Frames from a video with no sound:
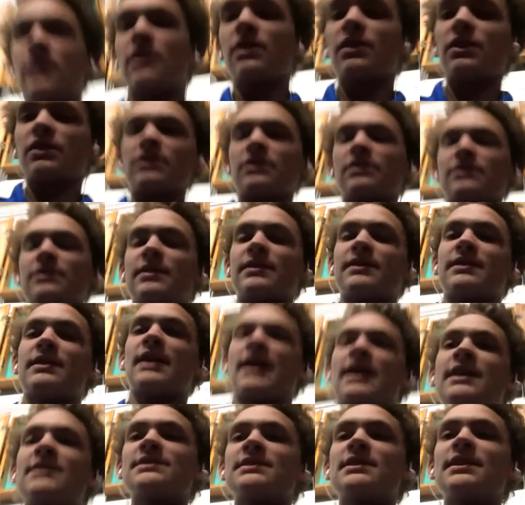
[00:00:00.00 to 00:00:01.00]

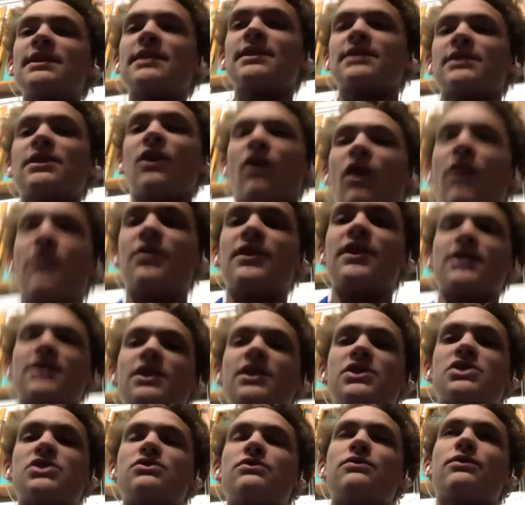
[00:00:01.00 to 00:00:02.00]
that's like not the
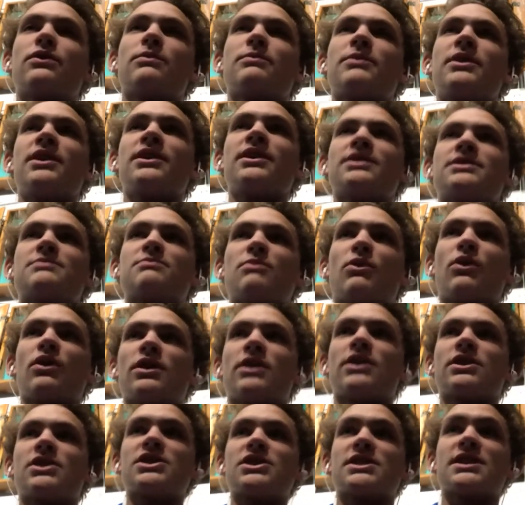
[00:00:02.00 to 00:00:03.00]
issue for me. It's
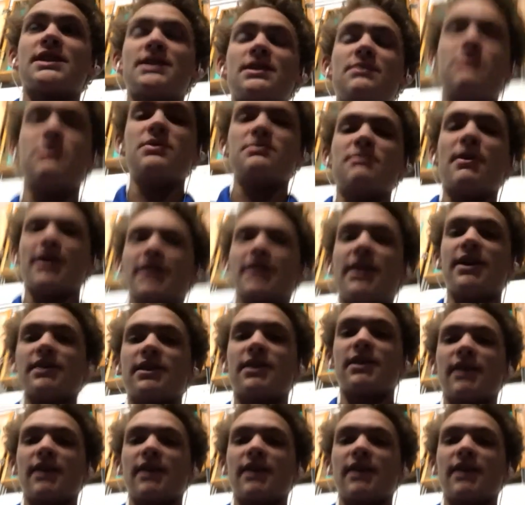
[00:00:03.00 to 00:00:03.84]
more just keeping my